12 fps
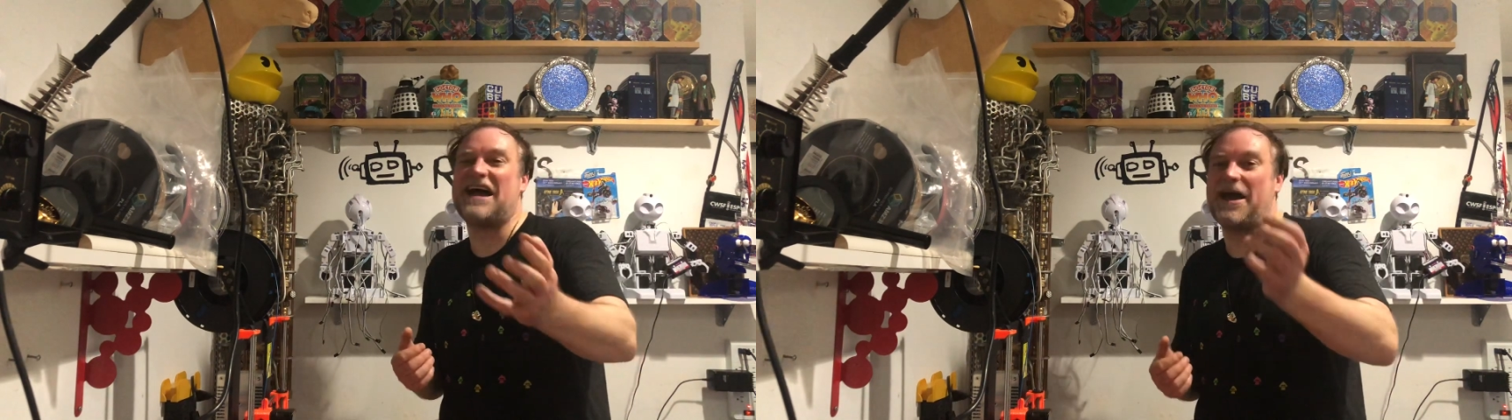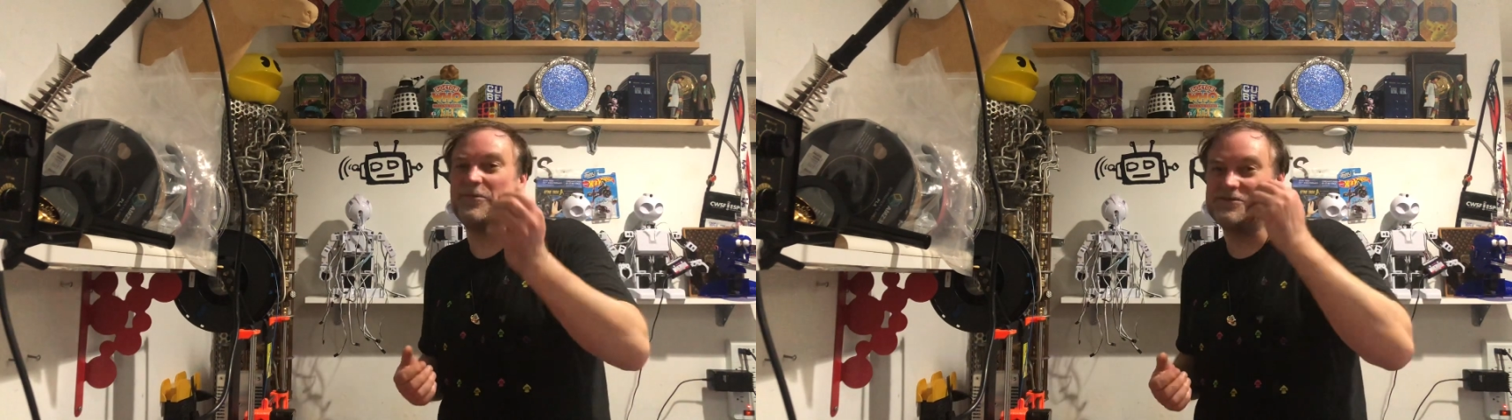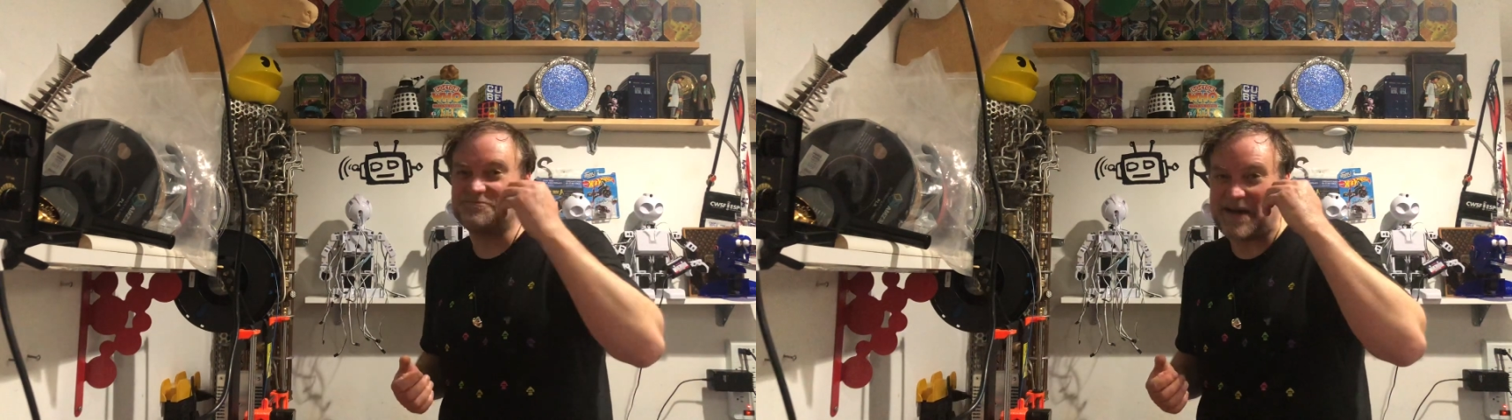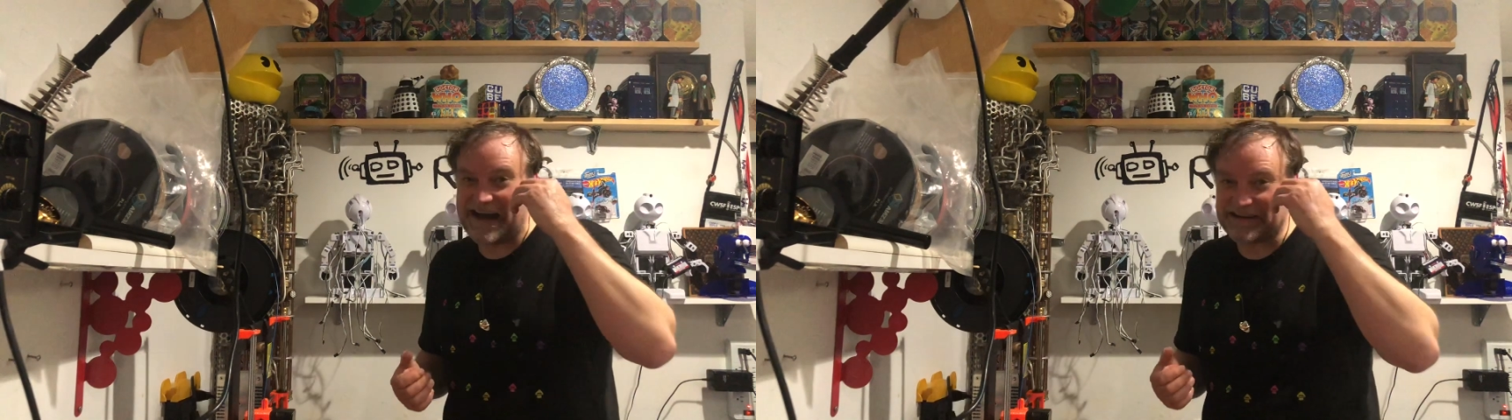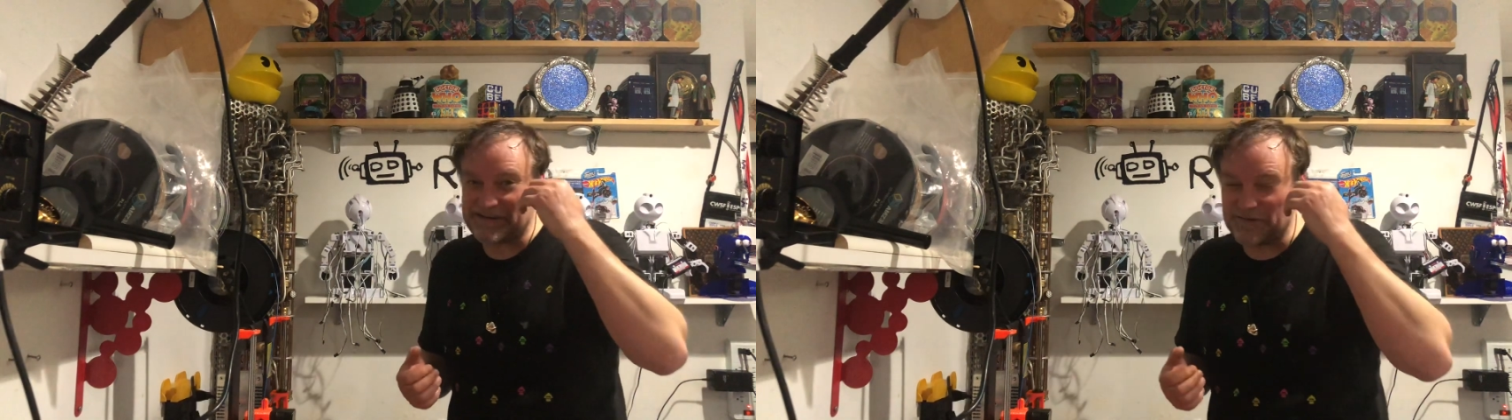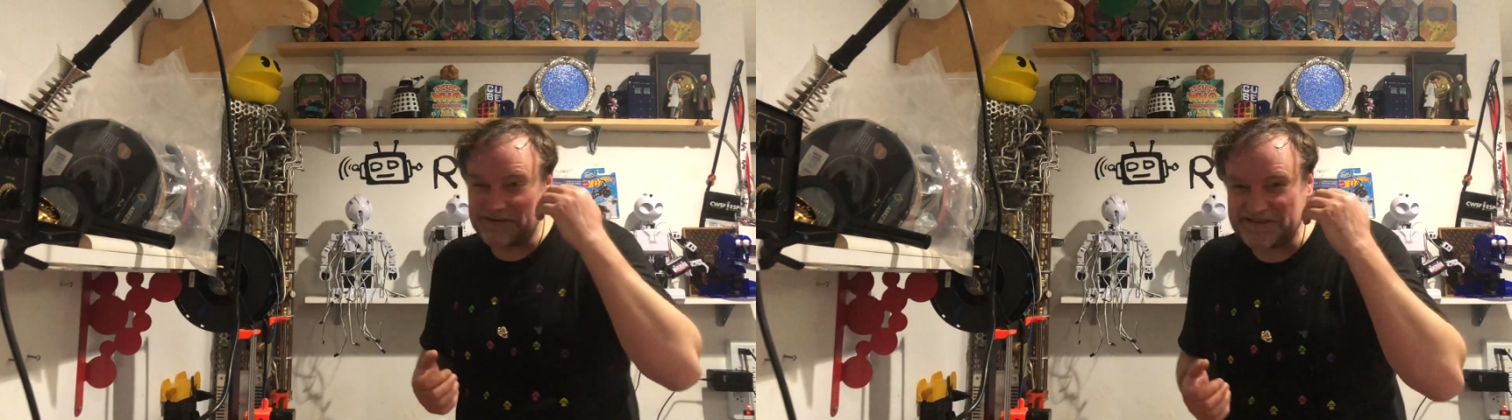I was back
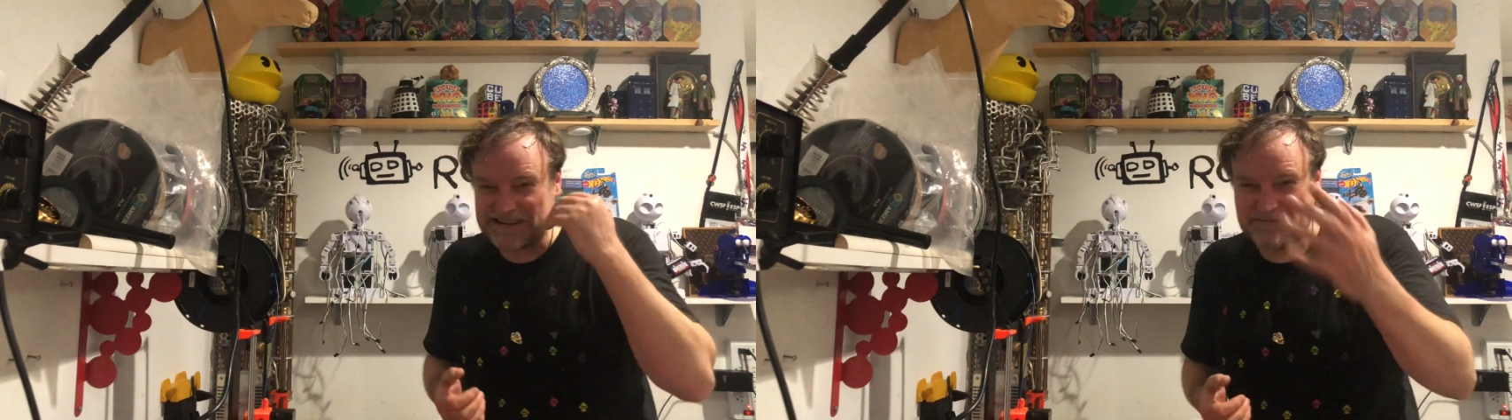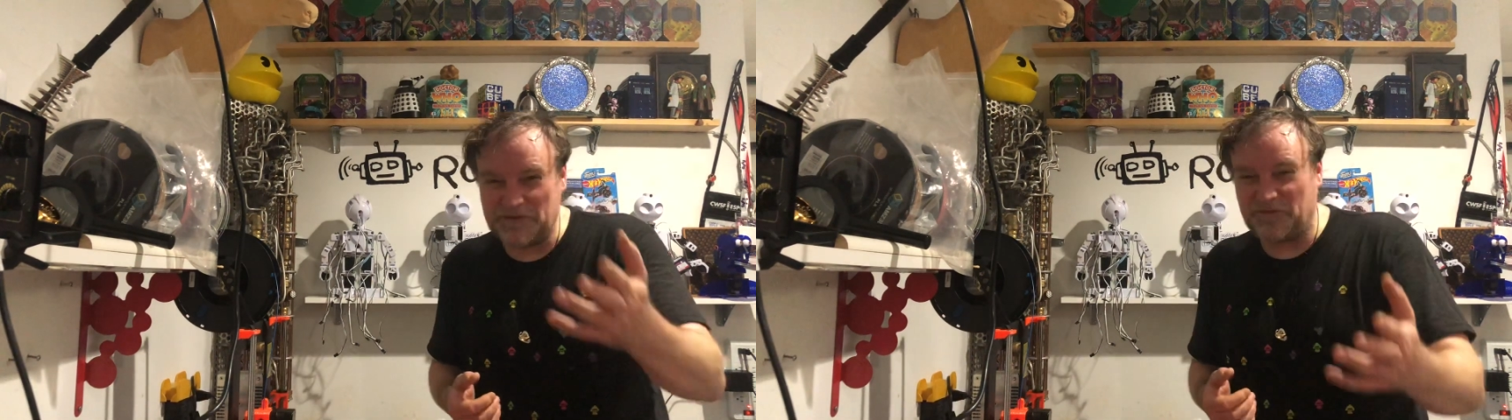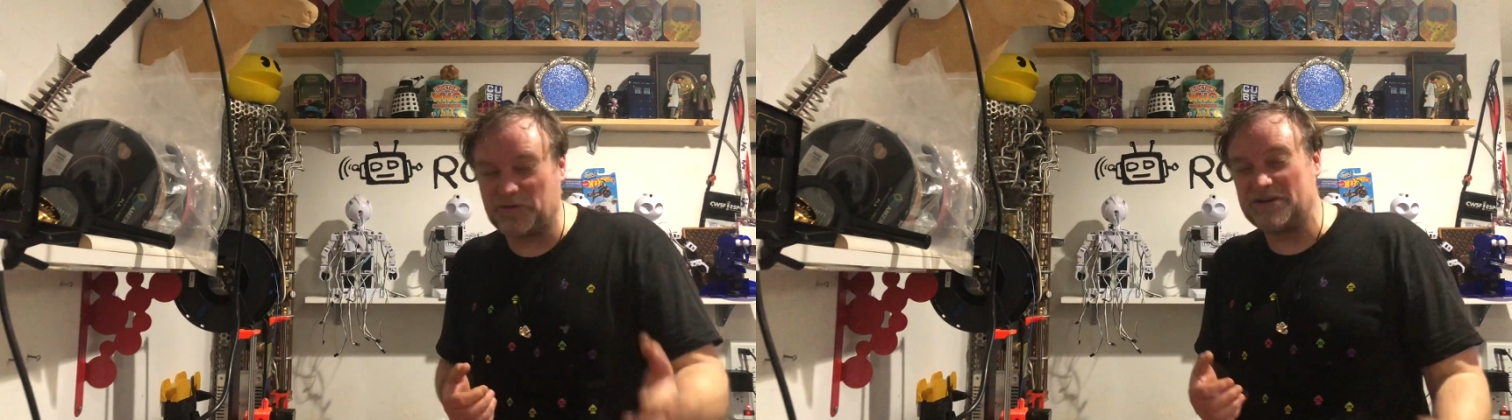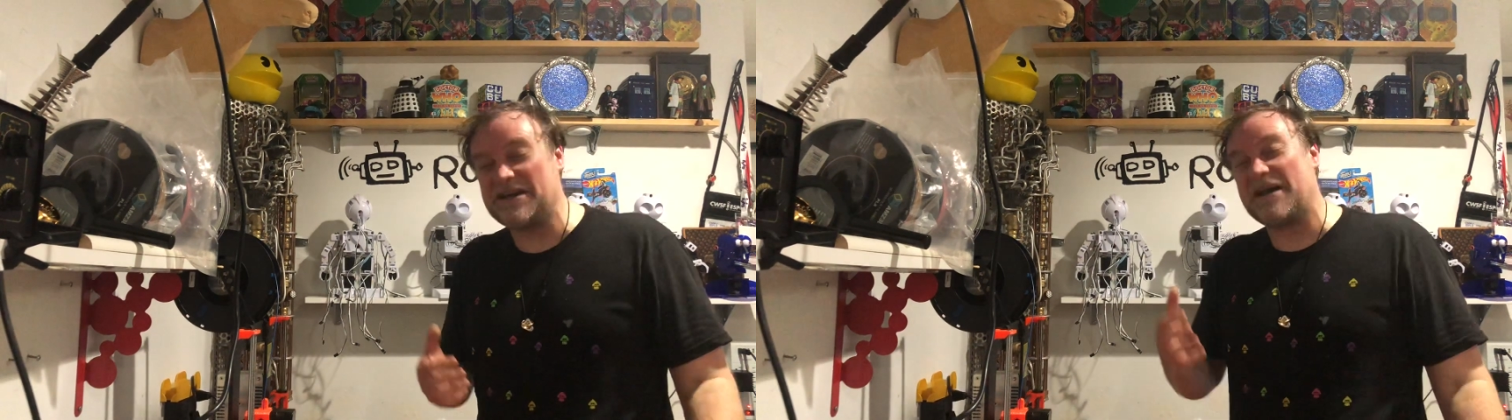doing Cinema 4D.